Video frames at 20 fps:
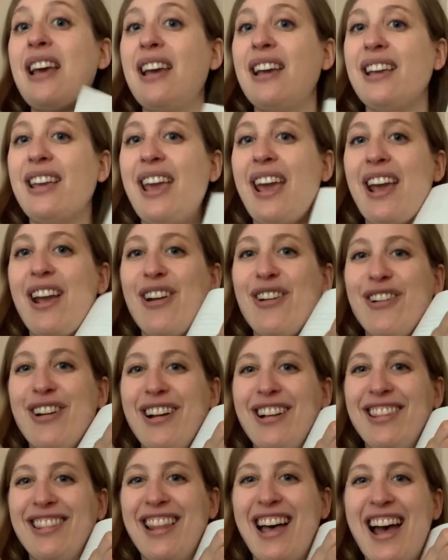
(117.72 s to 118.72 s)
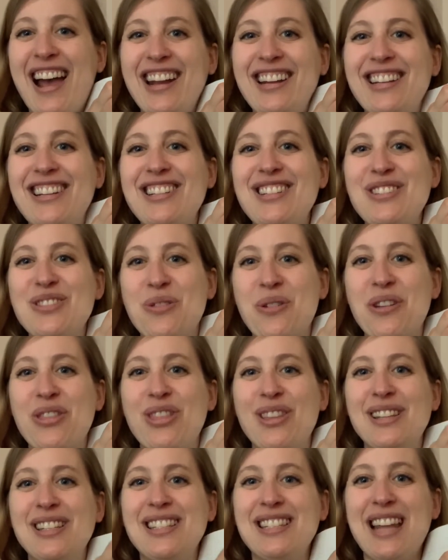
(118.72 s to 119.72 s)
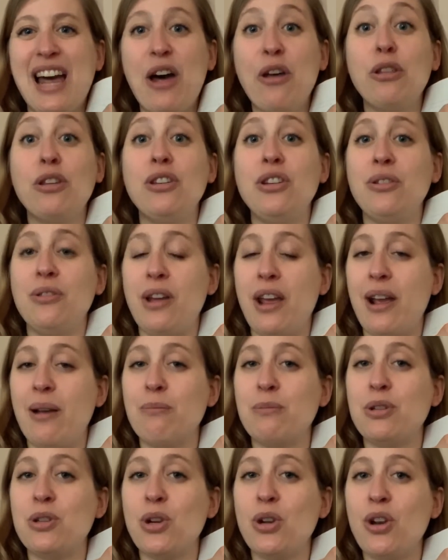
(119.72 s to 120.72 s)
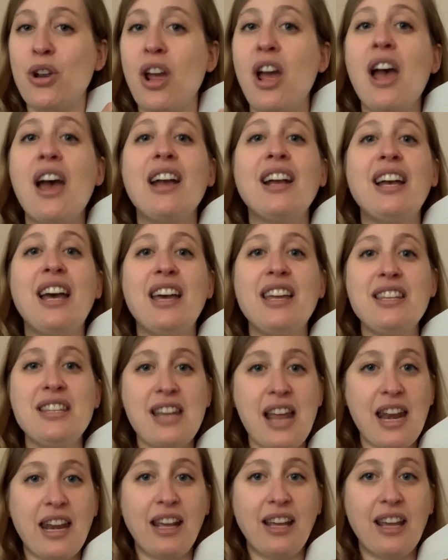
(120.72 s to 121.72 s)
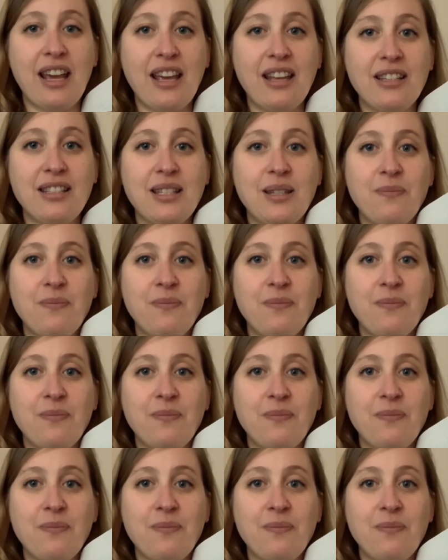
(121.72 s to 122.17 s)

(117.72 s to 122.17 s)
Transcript: Carolina, North and South, New Hampshire, Connecticut.